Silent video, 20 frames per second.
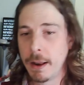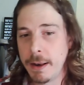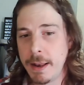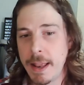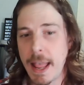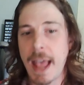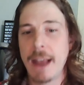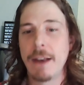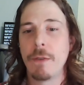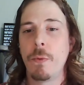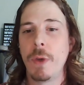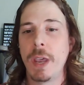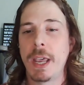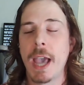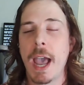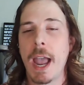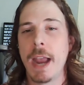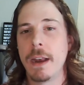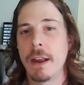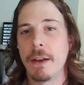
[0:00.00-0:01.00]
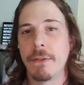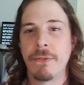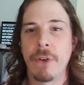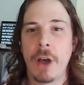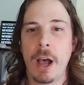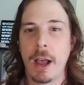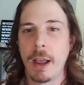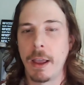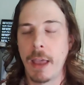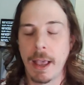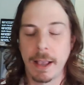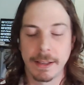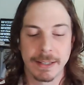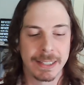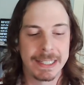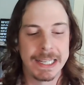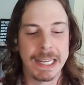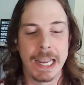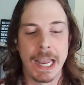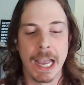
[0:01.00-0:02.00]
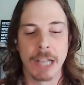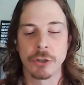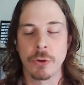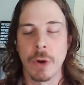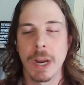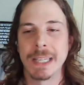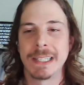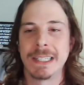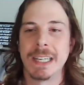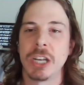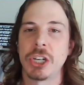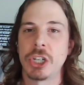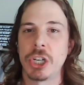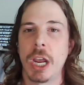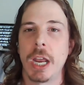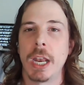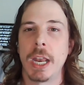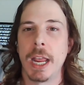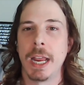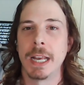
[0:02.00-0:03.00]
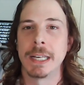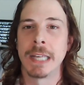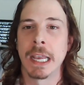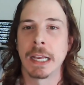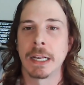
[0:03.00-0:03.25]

then we kind of see a transition in